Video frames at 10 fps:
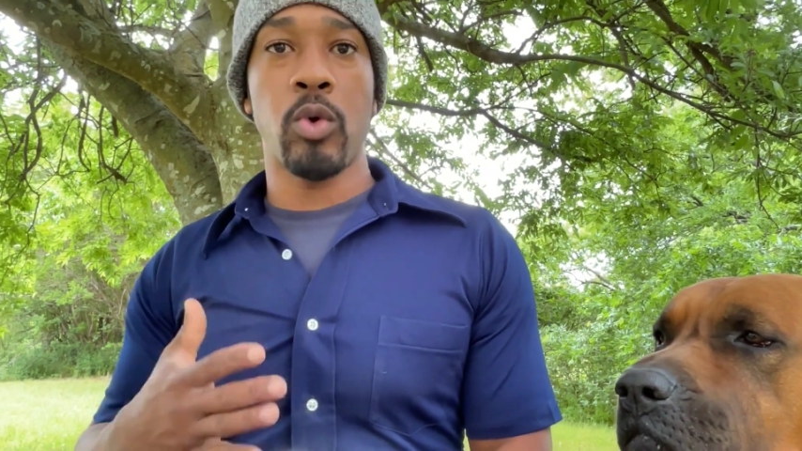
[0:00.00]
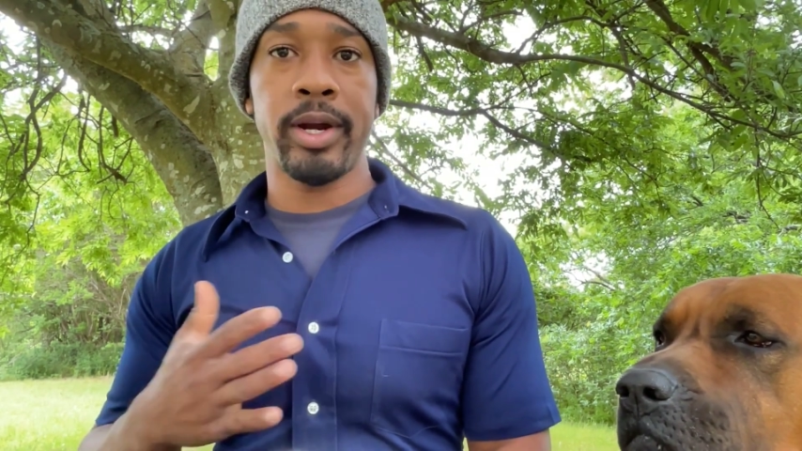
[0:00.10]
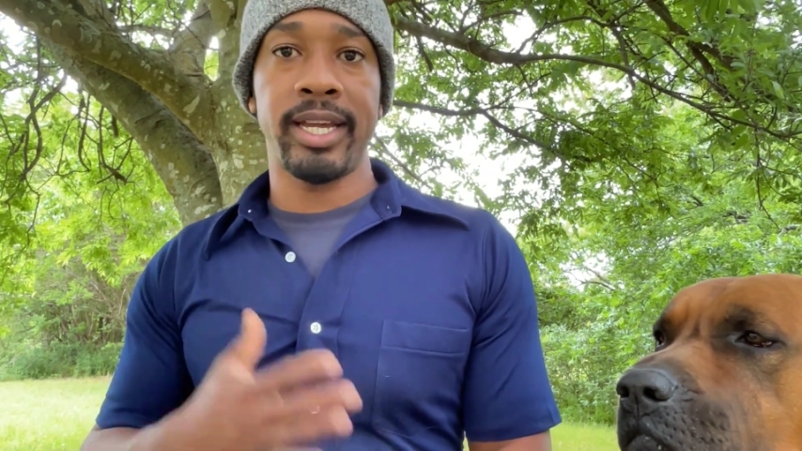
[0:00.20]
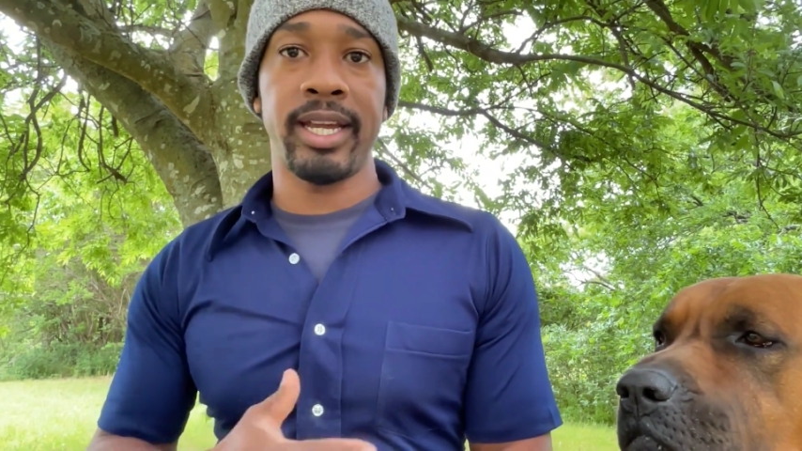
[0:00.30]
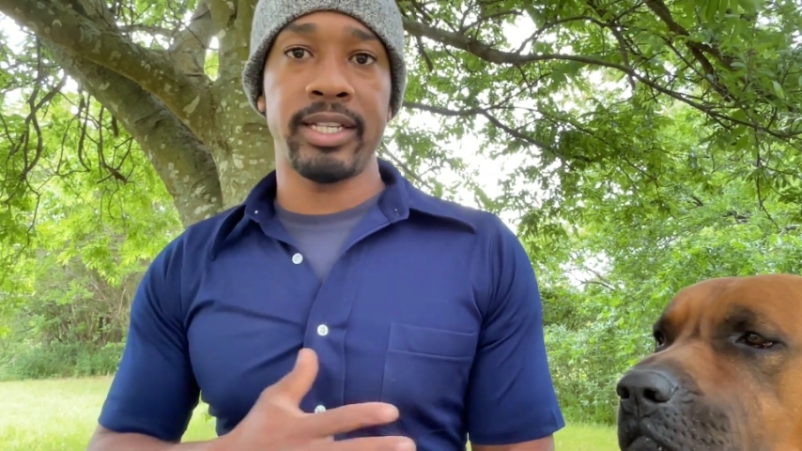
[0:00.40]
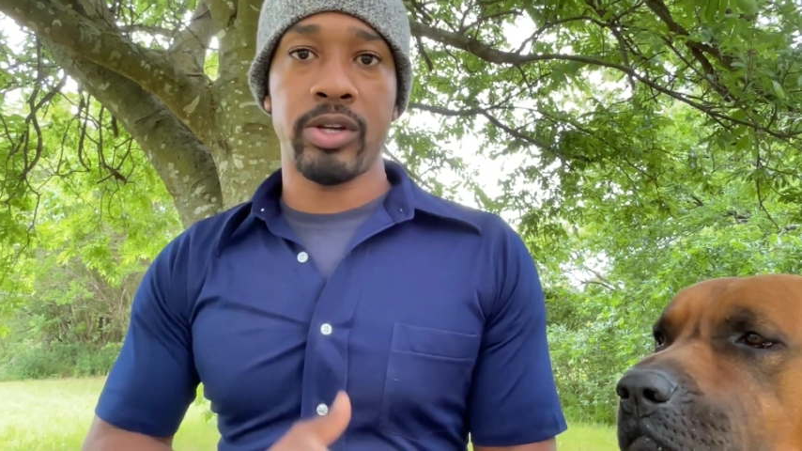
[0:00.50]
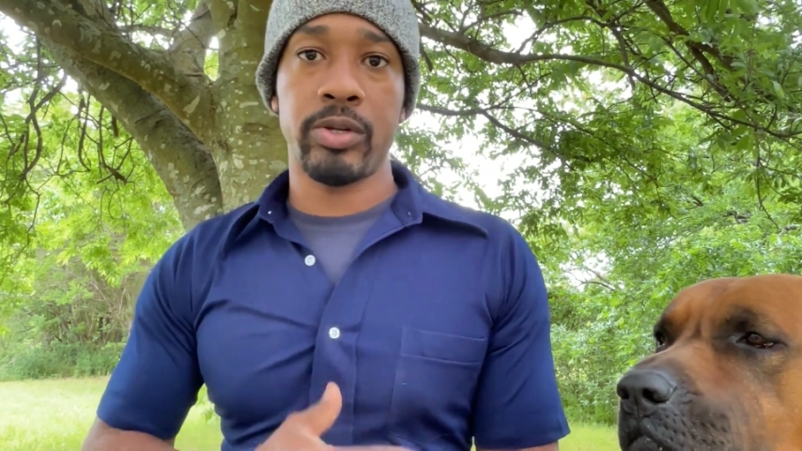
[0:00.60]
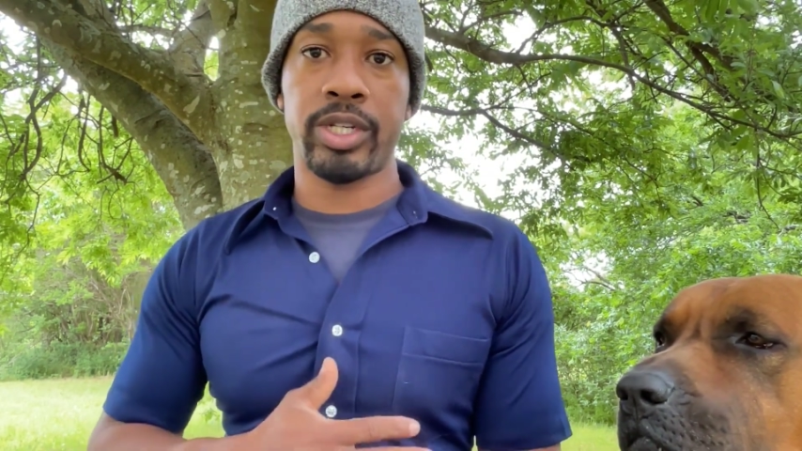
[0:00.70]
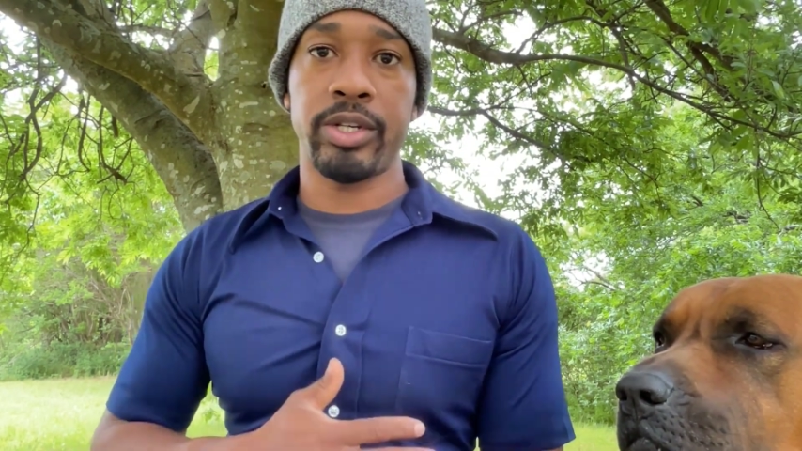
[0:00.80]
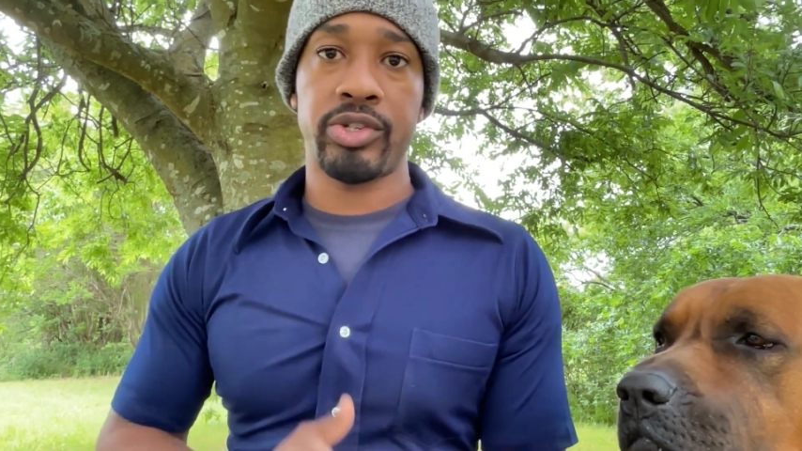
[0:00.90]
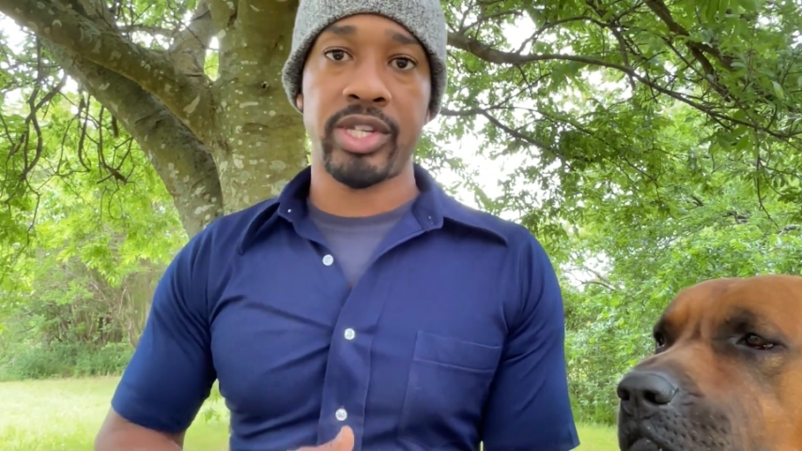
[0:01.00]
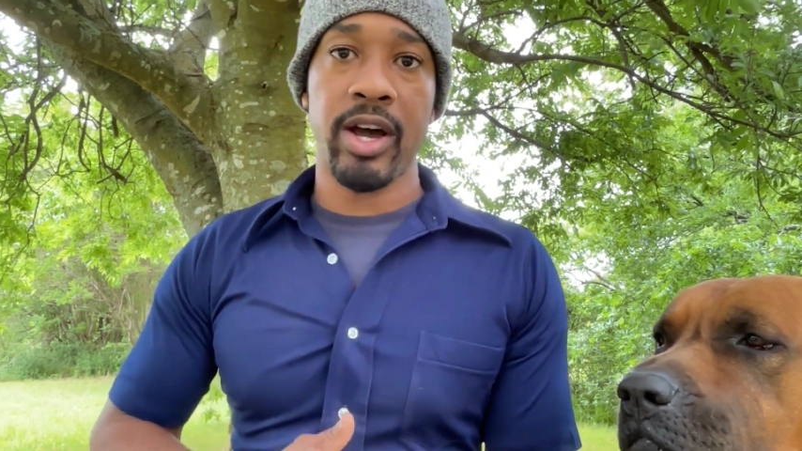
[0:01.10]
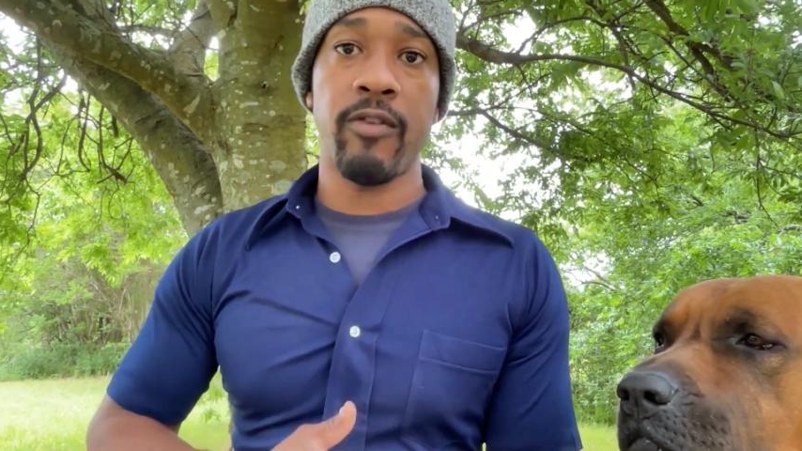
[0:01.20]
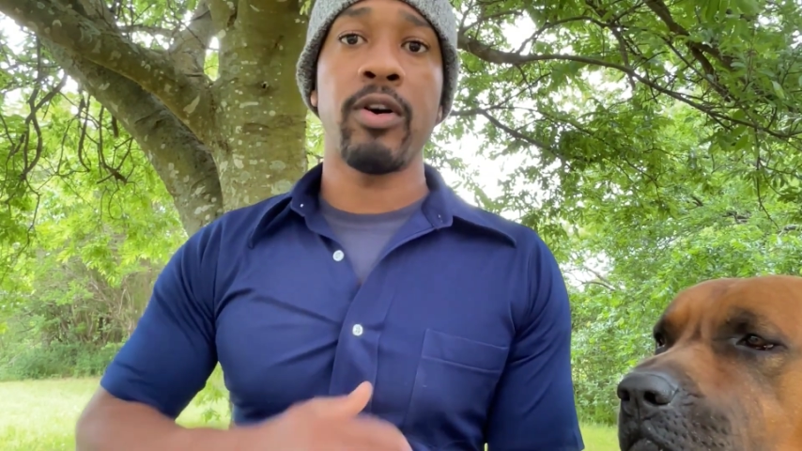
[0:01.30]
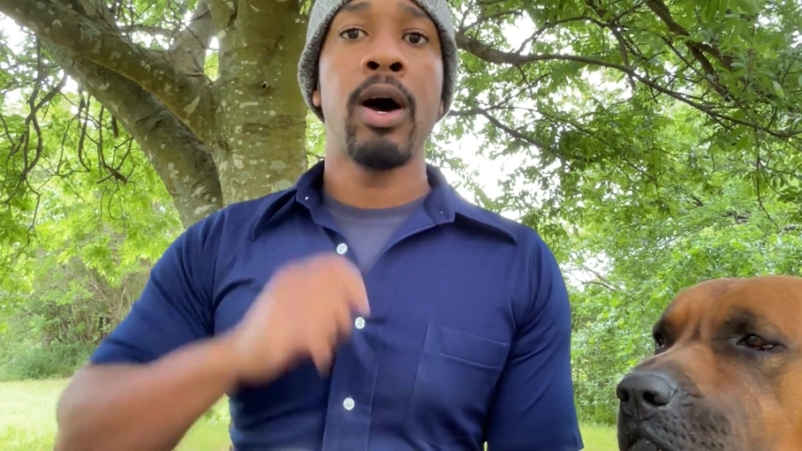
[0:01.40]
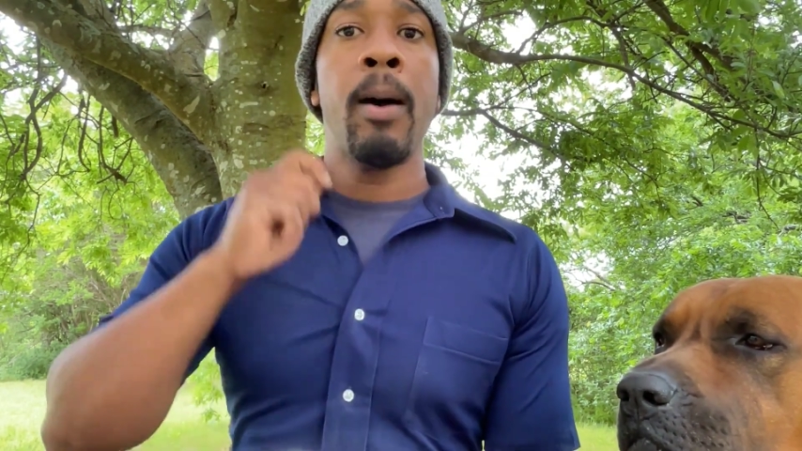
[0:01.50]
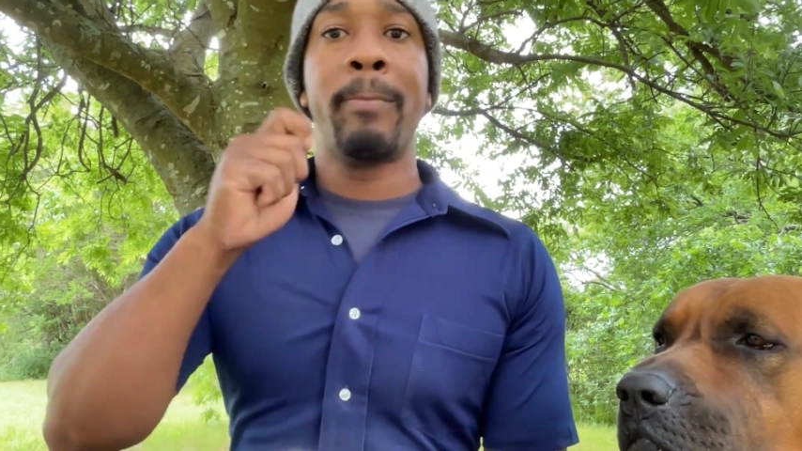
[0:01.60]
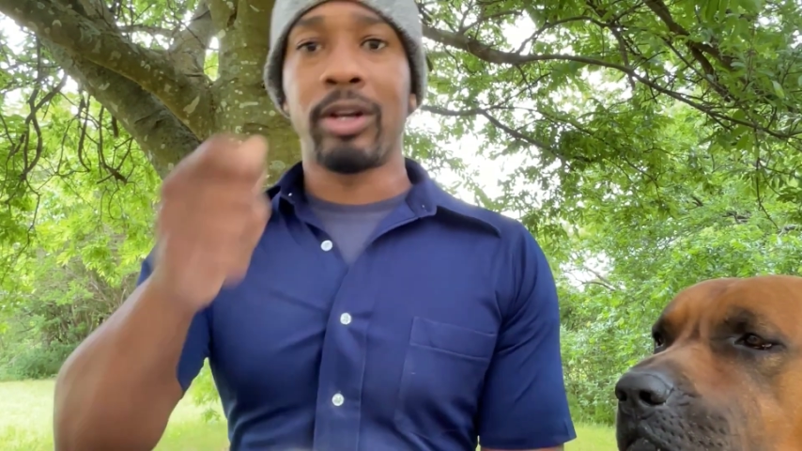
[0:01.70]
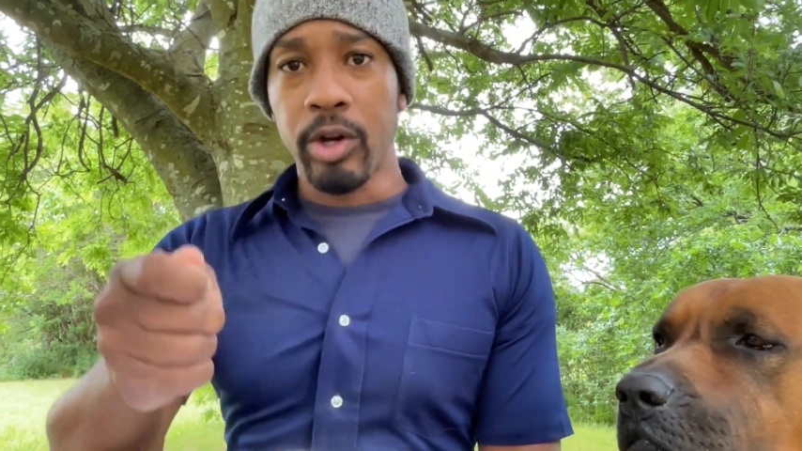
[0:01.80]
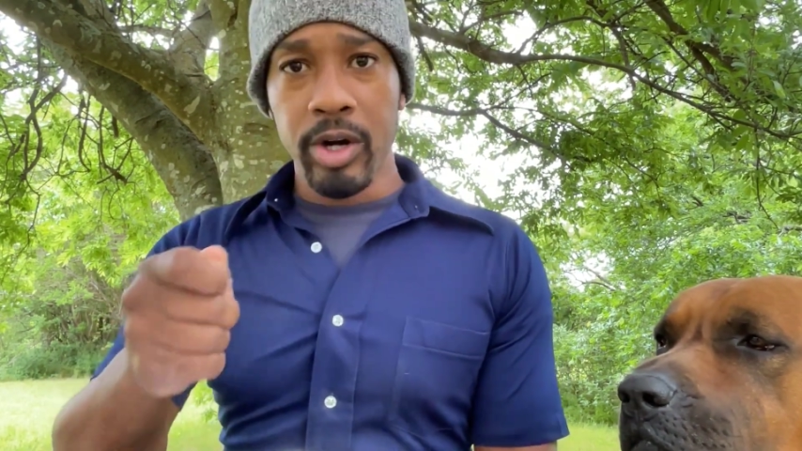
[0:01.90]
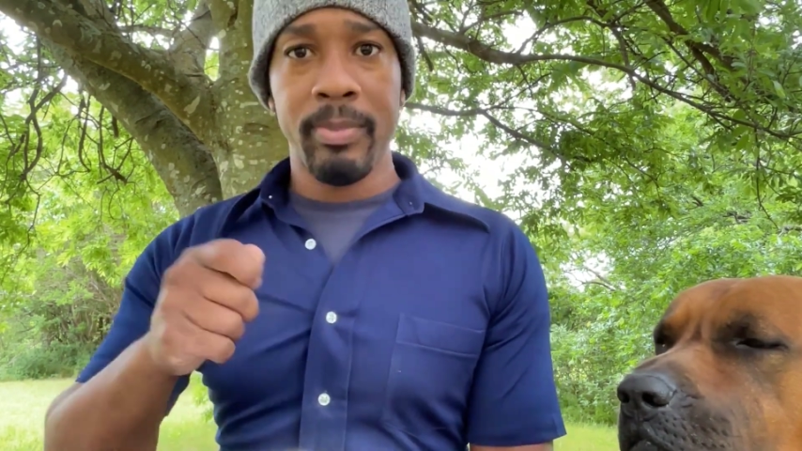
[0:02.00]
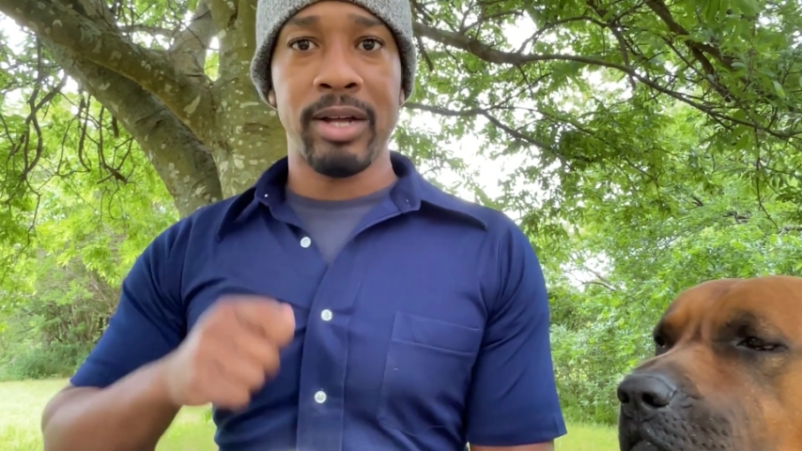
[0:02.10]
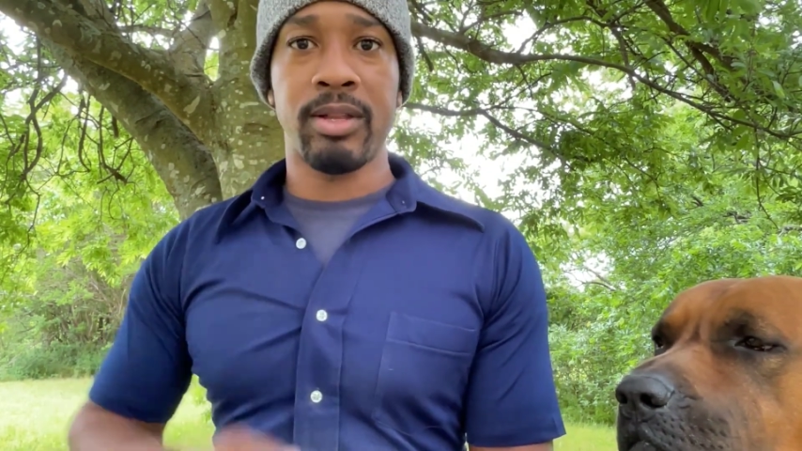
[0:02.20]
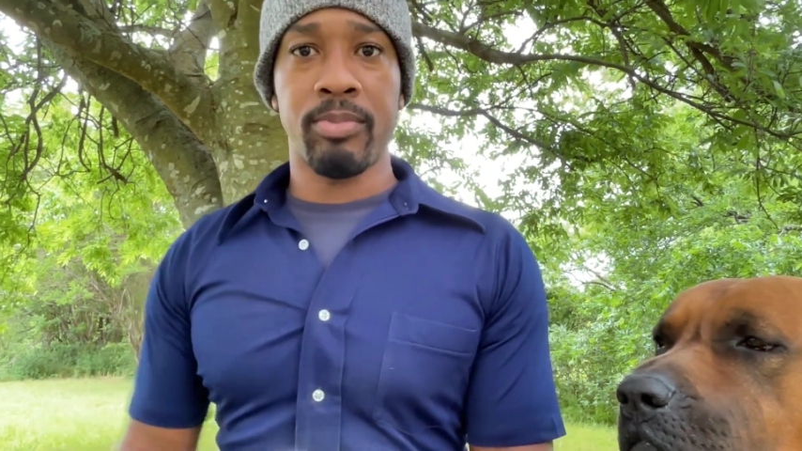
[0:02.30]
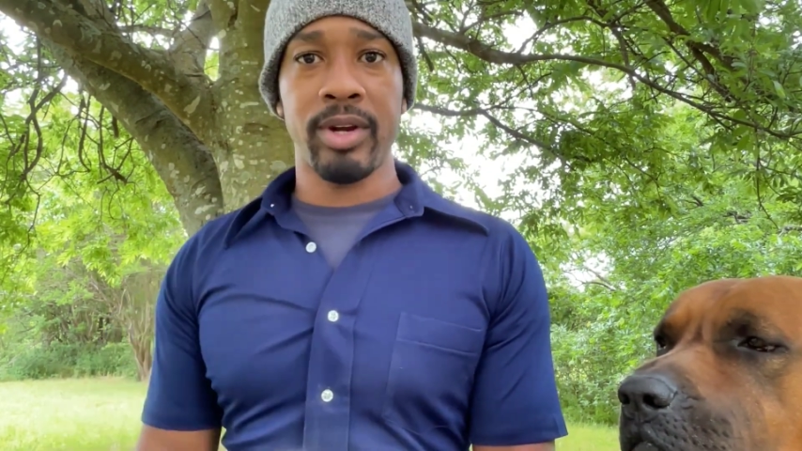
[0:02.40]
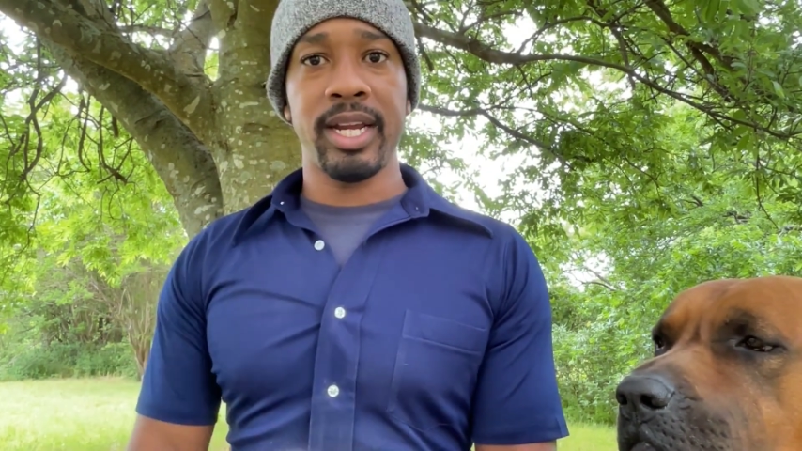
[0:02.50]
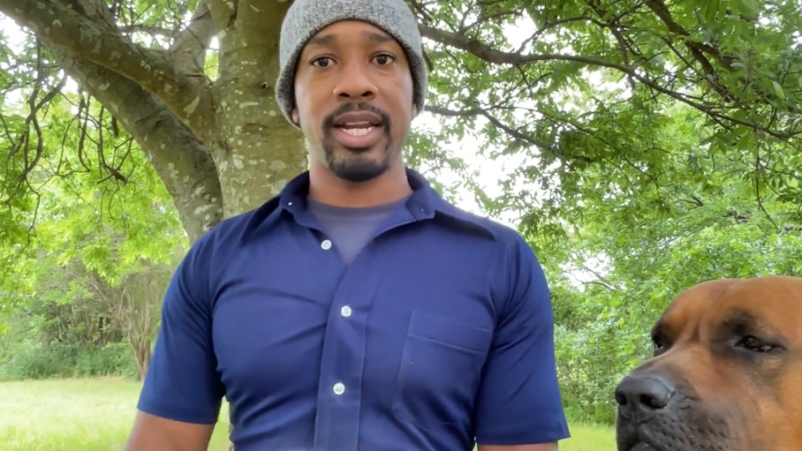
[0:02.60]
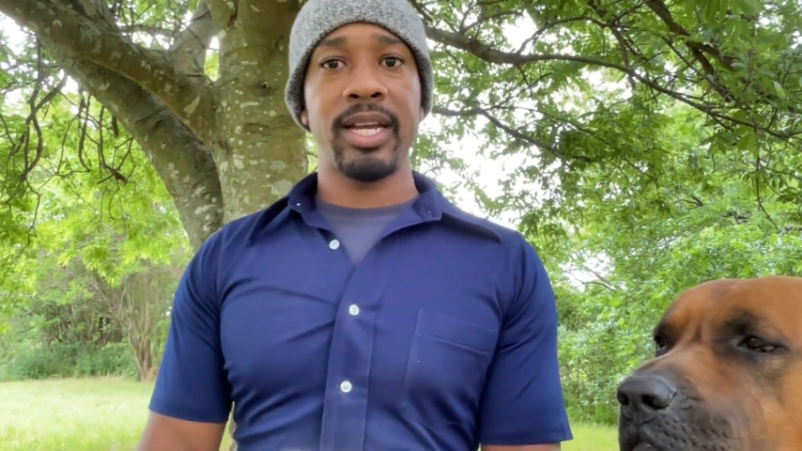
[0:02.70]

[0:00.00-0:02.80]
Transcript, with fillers: want to get a Tosa yourself, but learn about the breed.